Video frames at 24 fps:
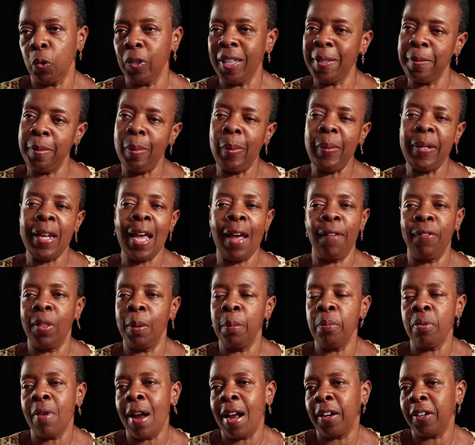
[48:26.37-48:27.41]
Then we'd have them
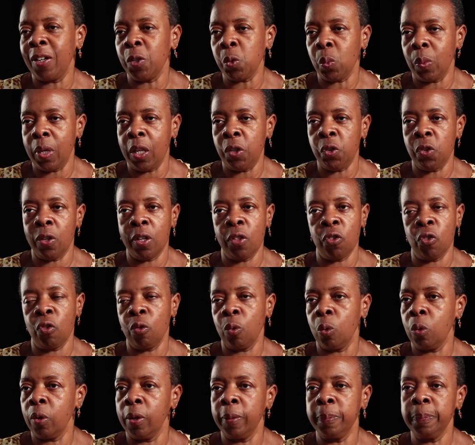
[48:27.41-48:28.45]
practice with each other,
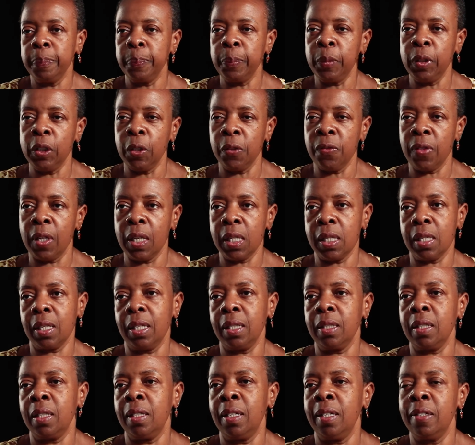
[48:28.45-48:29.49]
or things
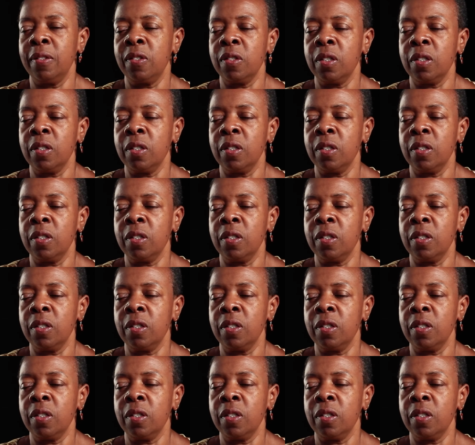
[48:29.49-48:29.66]
like that.